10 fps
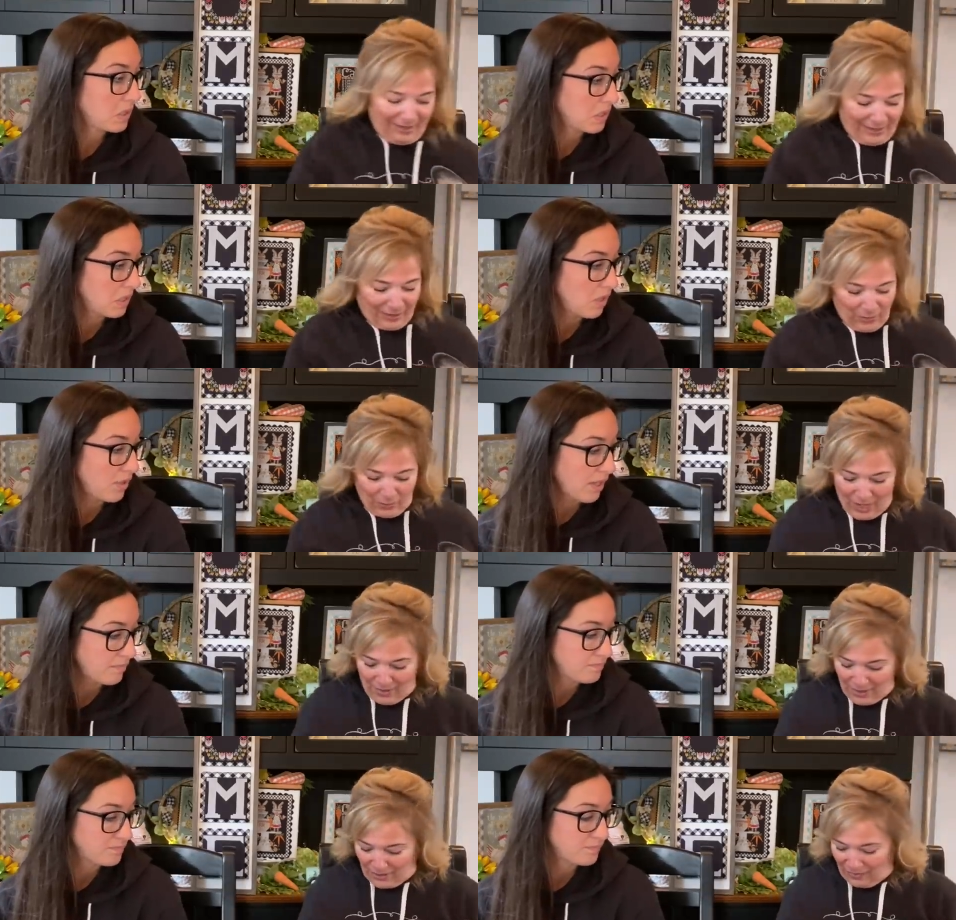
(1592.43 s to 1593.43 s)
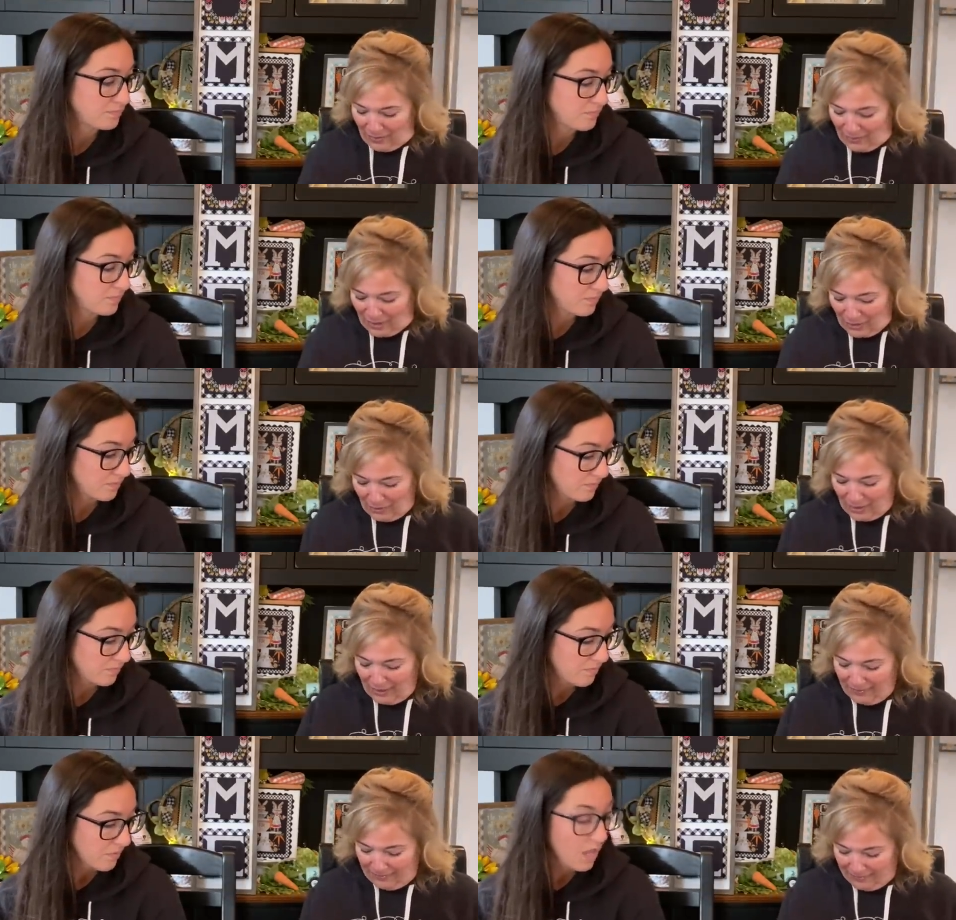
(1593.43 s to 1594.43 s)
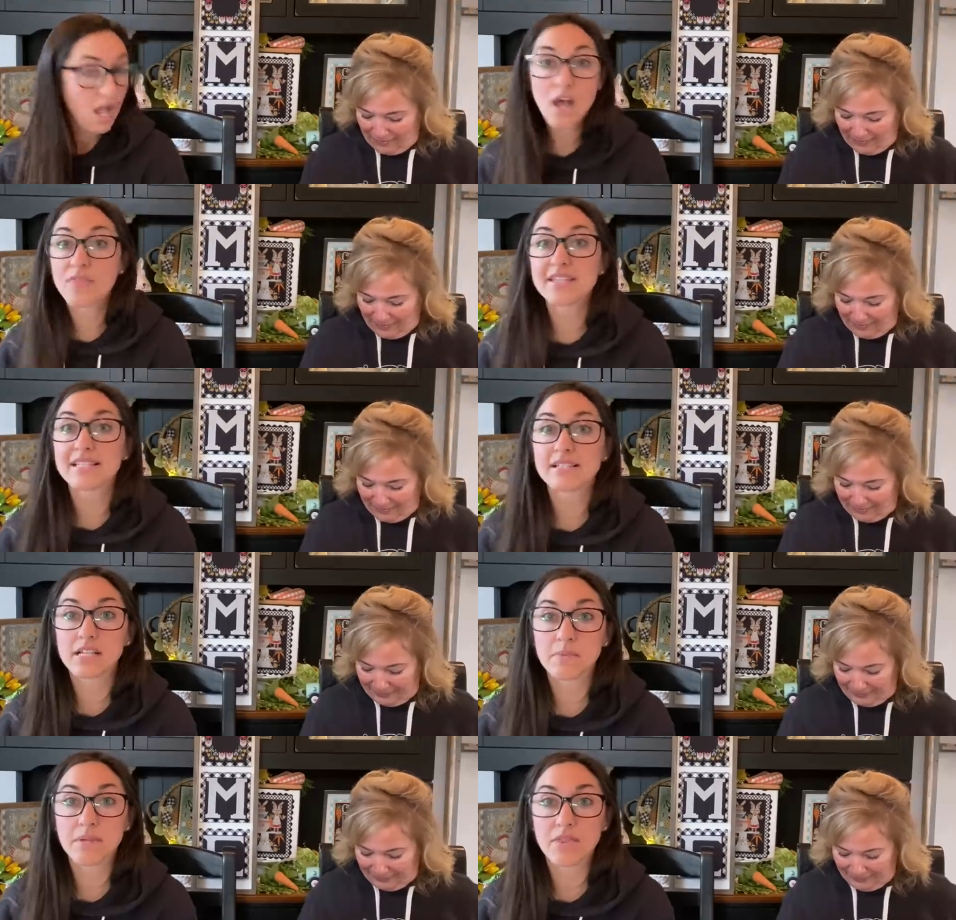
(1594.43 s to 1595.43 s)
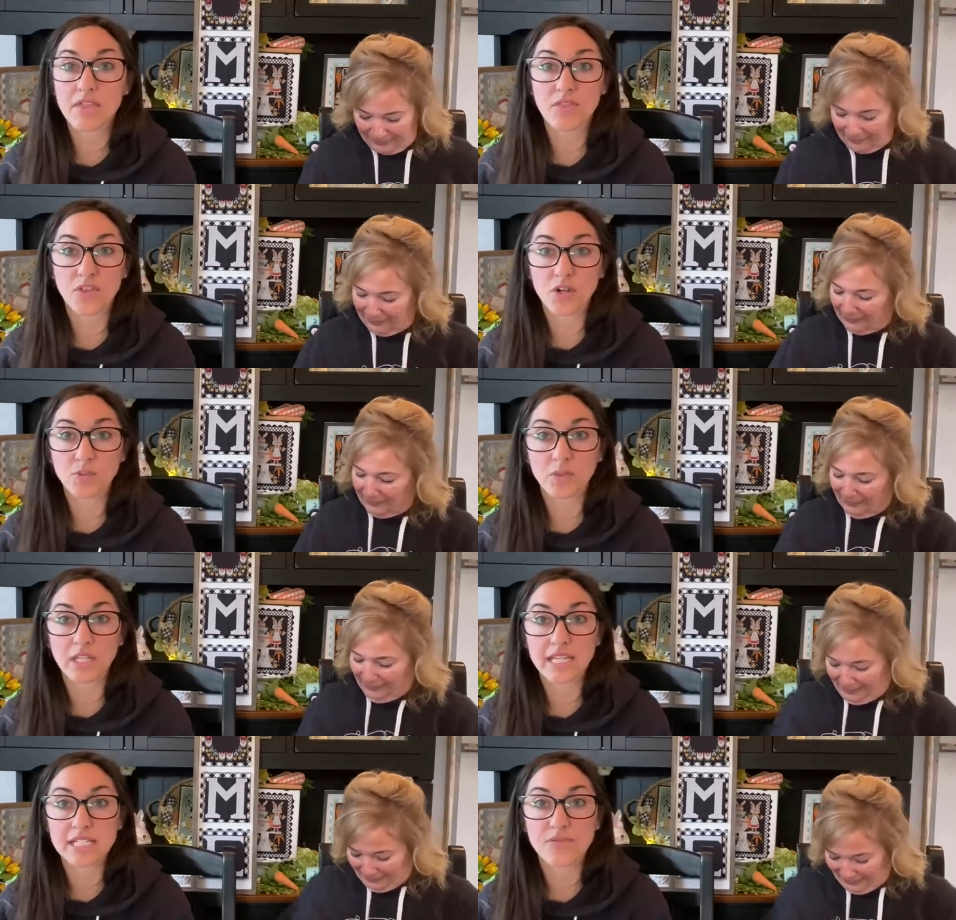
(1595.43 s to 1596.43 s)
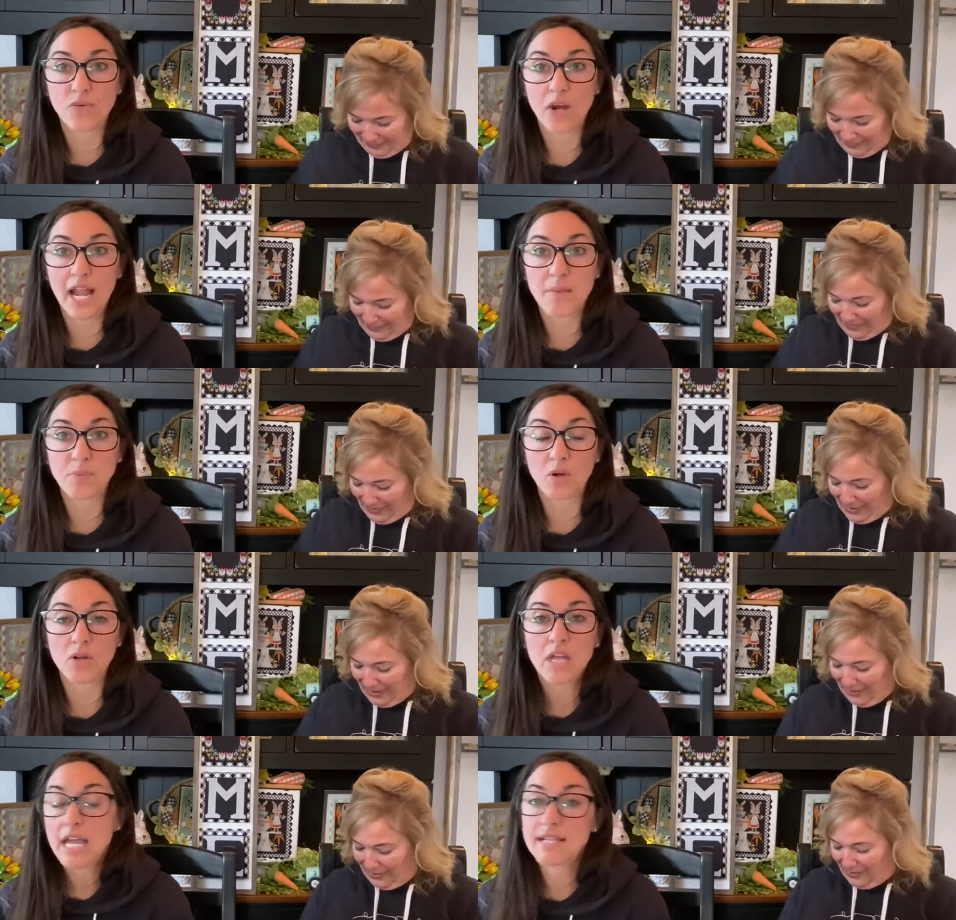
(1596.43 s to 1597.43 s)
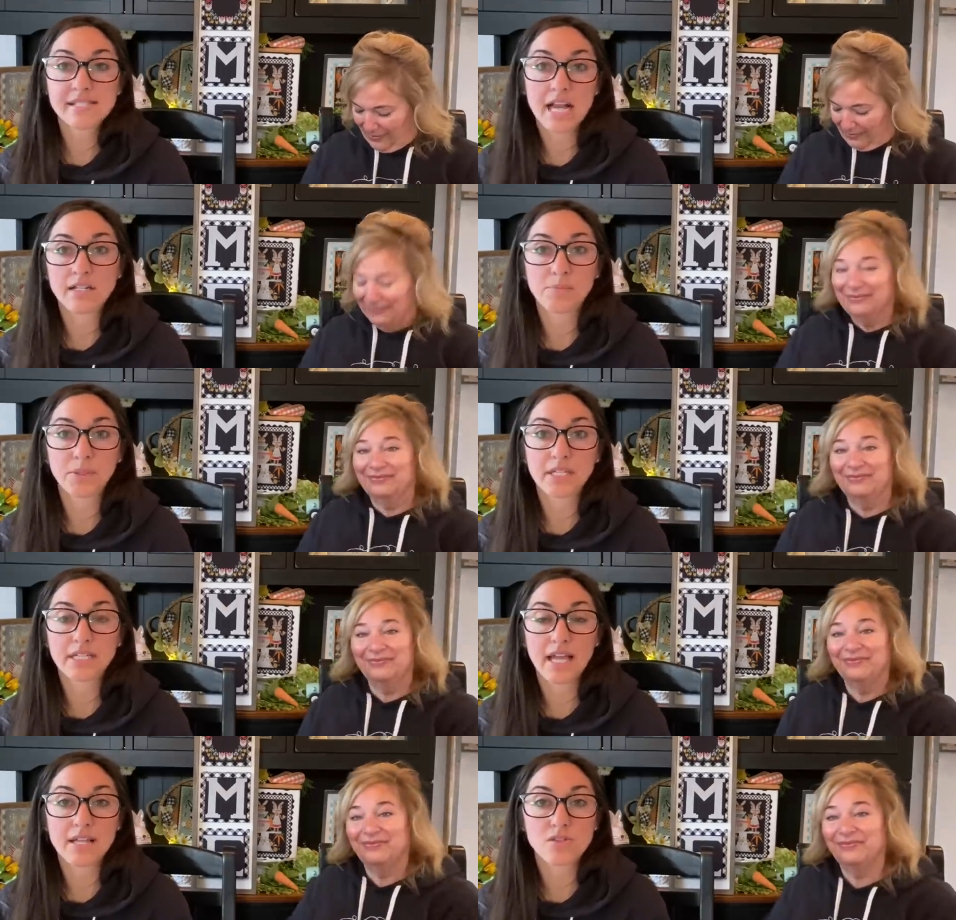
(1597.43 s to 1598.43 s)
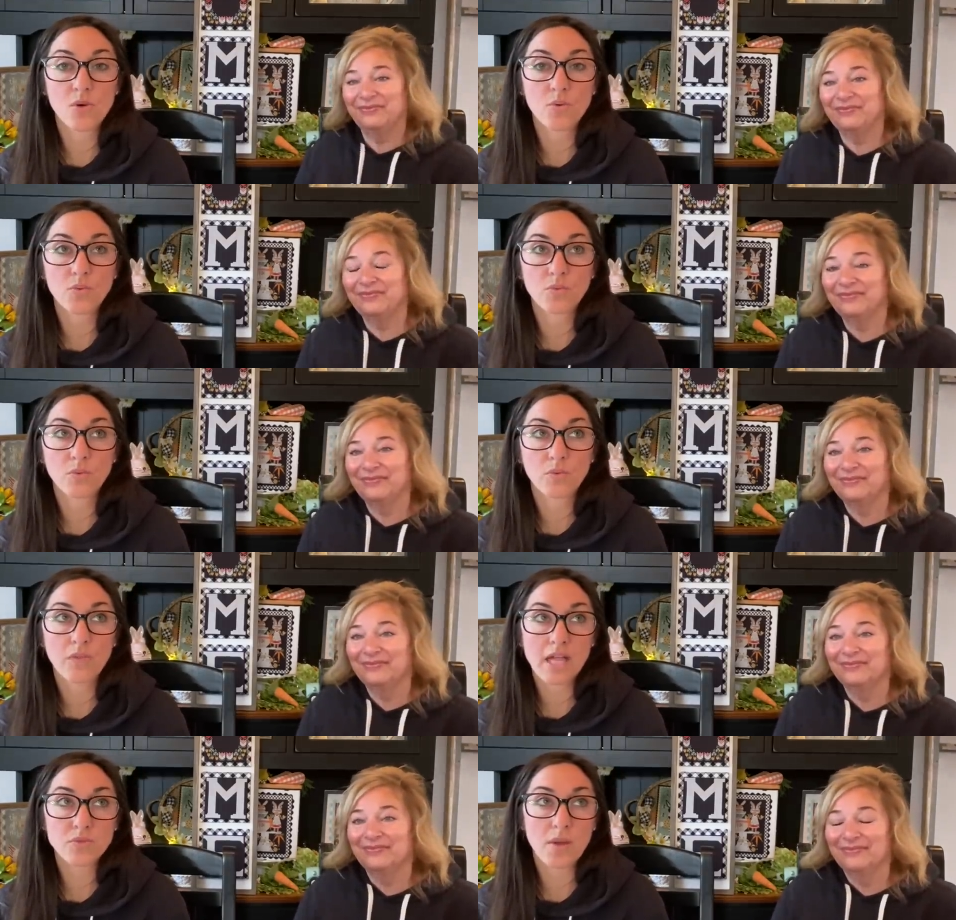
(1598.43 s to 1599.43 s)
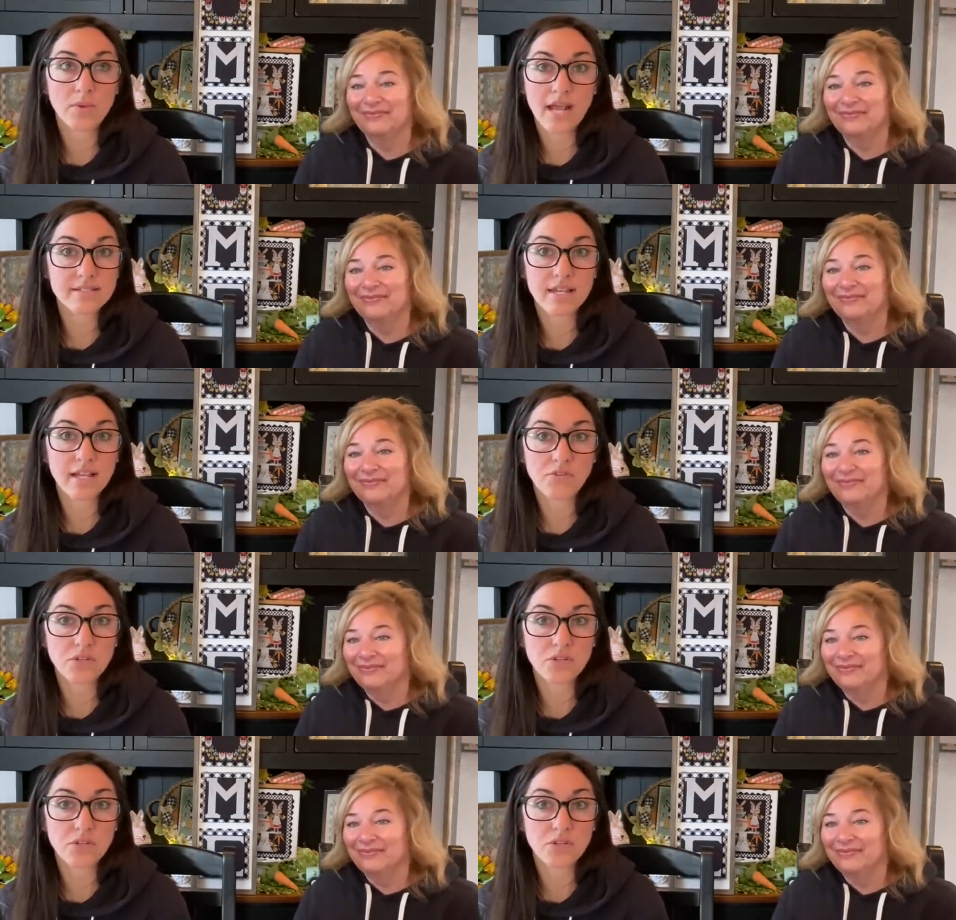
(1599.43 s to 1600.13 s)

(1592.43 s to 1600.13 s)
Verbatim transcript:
Speaker 1: So oh, yeah. how much of it are we showing?
Speaker 2: Uh, this is going to be the third release for April. It's not completed yet, so that's why we're not sending out the